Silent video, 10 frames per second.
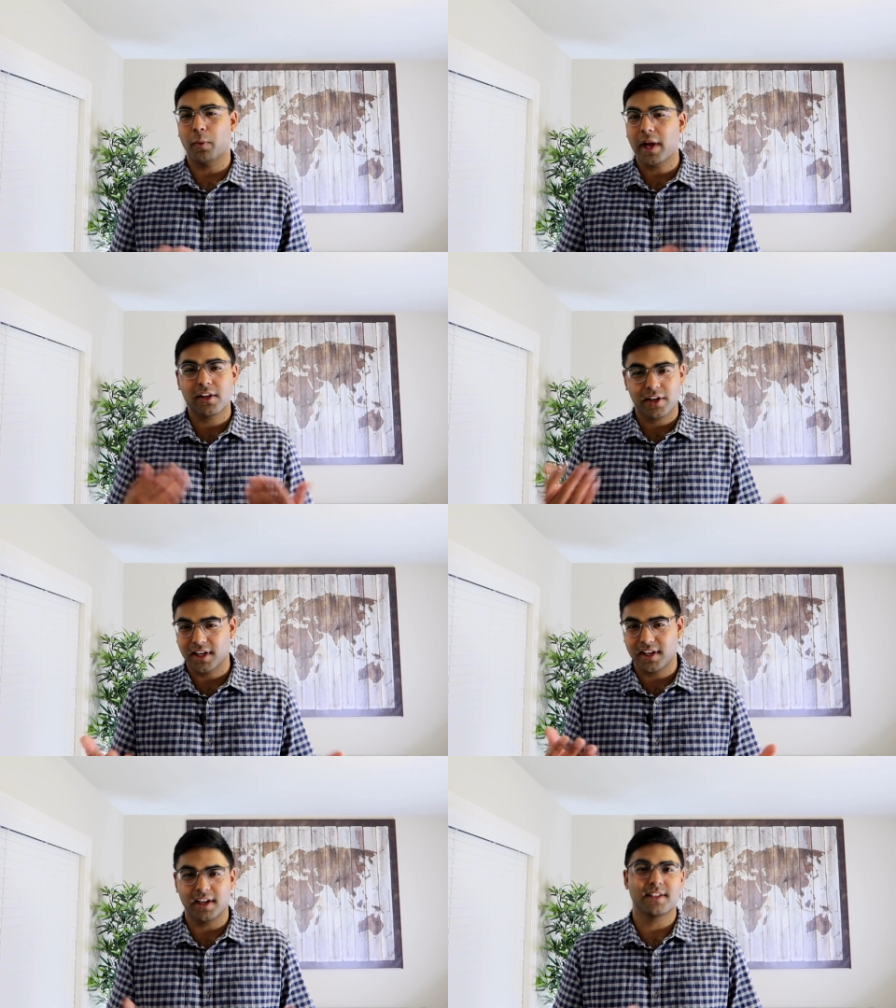The way I look
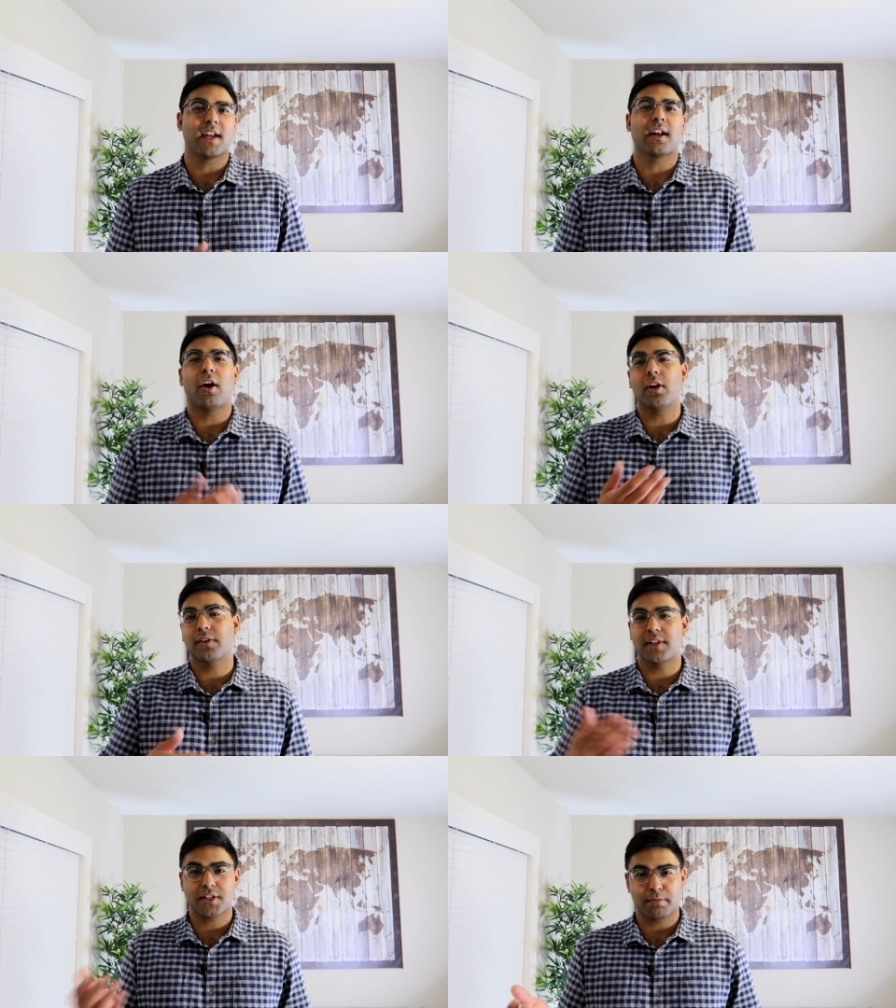at it is that all
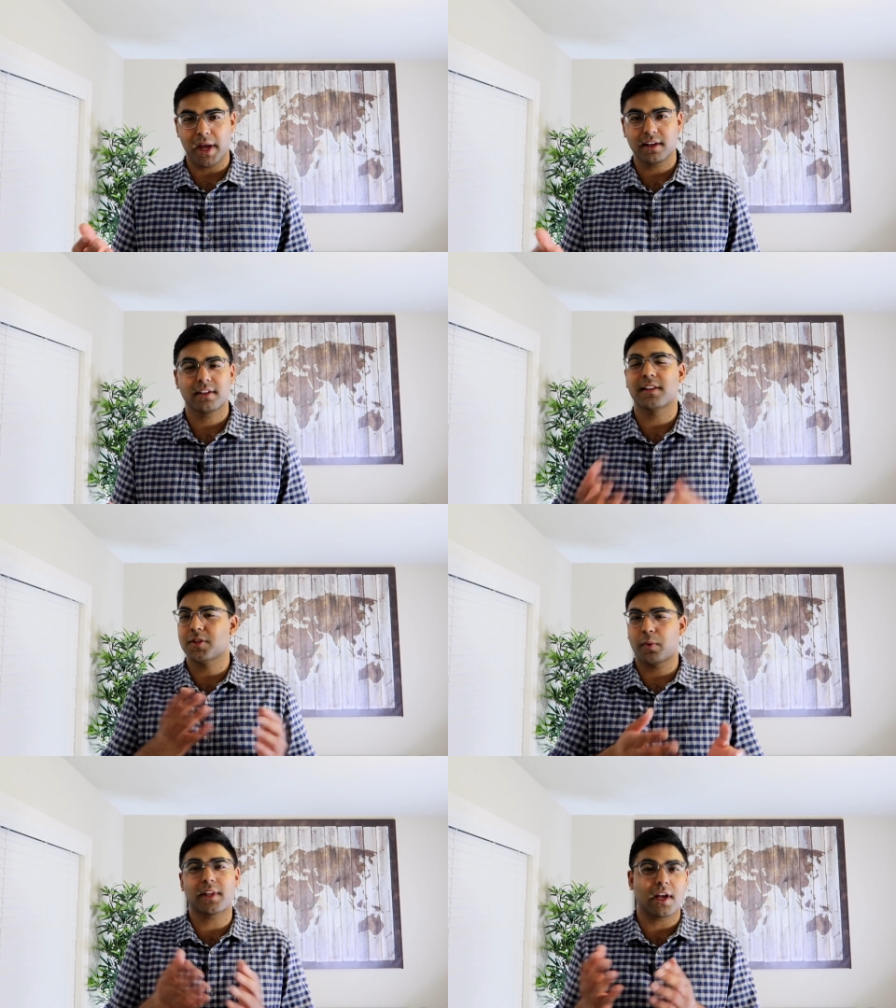of this spend,
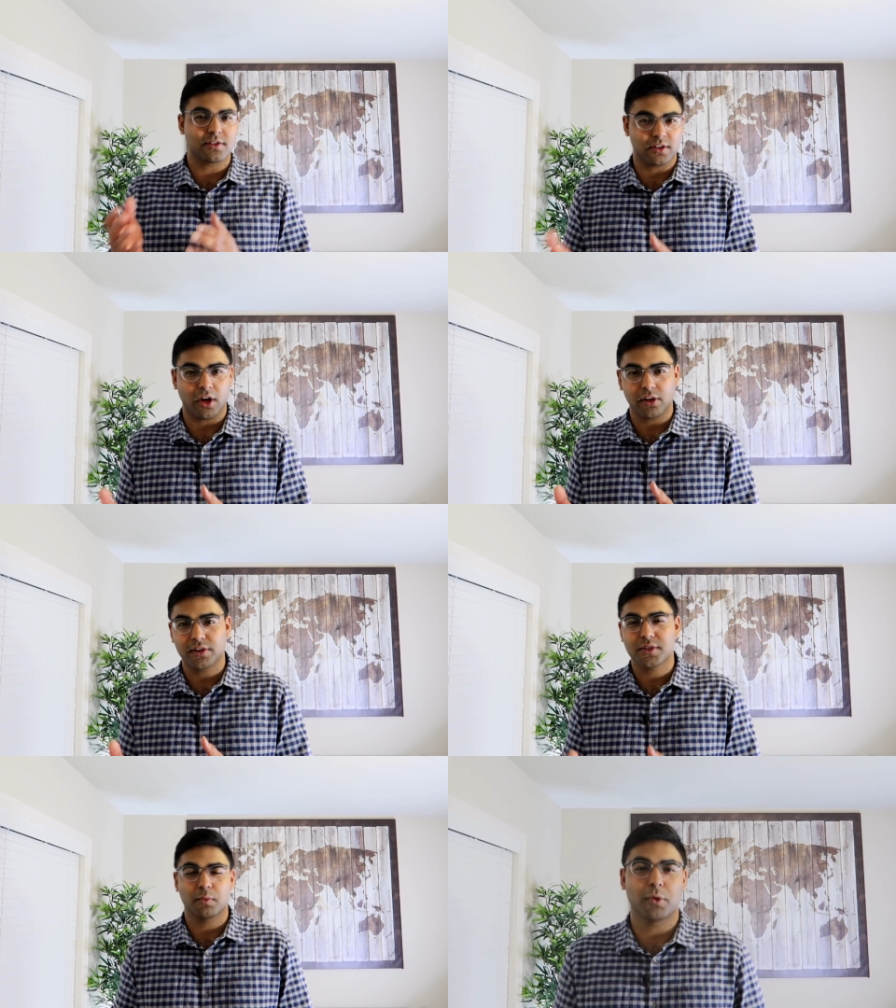this
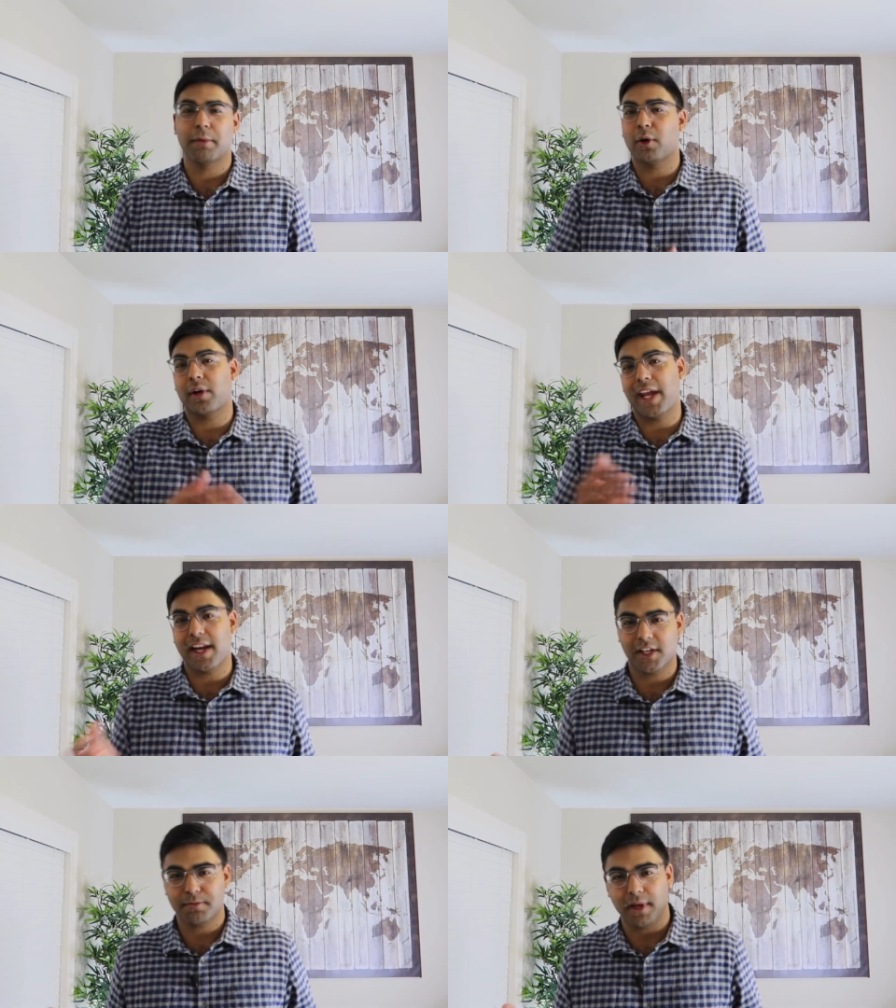$1,000, would be
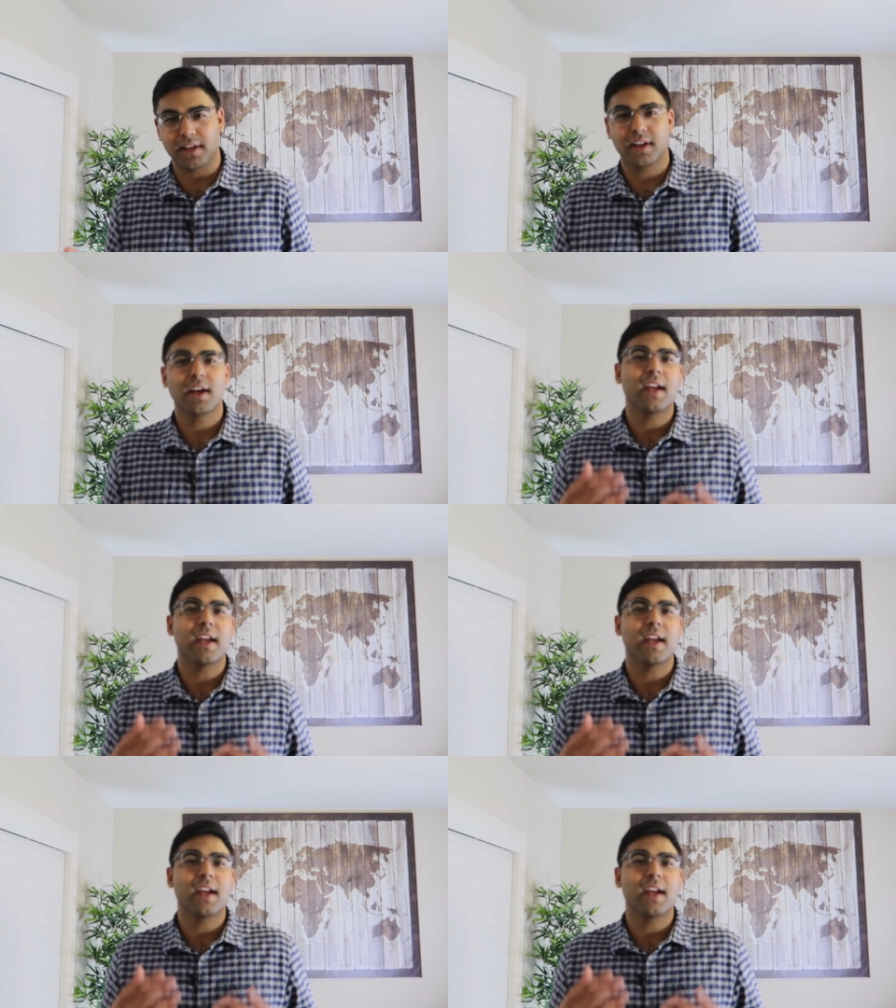organic spend,